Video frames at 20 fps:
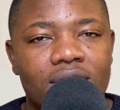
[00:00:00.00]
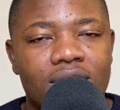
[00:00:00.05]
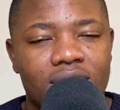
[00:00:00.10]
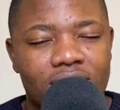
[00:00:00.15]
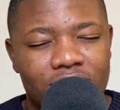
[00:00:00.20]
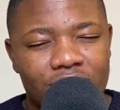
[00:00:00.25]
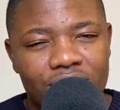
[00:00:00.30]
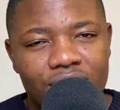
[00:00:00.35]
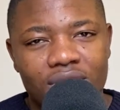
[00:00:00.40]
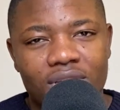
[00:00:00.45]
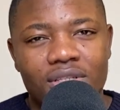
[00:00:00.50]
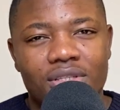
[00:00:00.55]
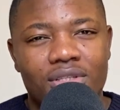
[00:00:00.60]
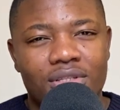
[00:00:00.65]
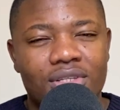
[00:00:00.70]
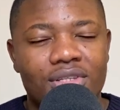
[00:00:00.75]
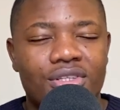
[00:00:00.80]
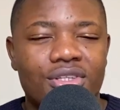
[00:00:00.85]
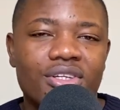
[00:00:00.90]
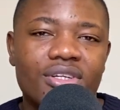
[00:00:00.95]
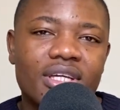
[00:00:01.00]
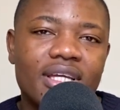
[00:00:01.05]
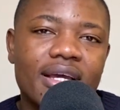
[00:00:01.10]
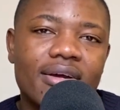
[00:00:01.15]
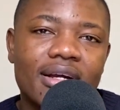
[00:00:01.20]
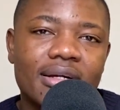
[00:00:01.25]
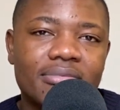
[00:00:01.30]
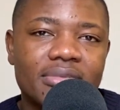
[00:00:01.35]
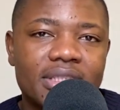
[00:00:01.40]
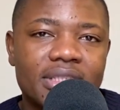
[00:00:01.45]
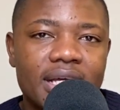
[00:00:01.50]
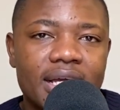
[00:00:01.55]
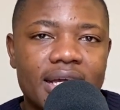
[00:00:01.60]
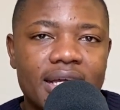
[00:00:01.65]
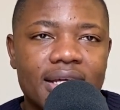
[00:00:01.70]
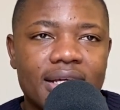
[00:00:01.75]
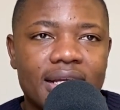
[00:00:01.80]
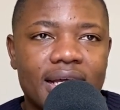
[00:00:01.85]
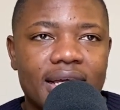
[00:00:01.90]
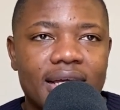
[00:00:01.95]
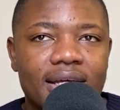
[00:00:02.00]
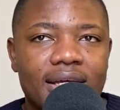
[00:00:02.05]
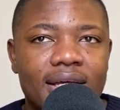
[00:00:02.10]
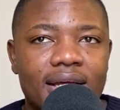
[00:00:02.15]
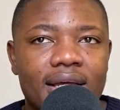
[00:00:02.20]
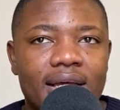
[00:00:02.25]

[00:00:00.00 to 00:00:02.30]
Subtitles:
Do you get what I'm saying? Like,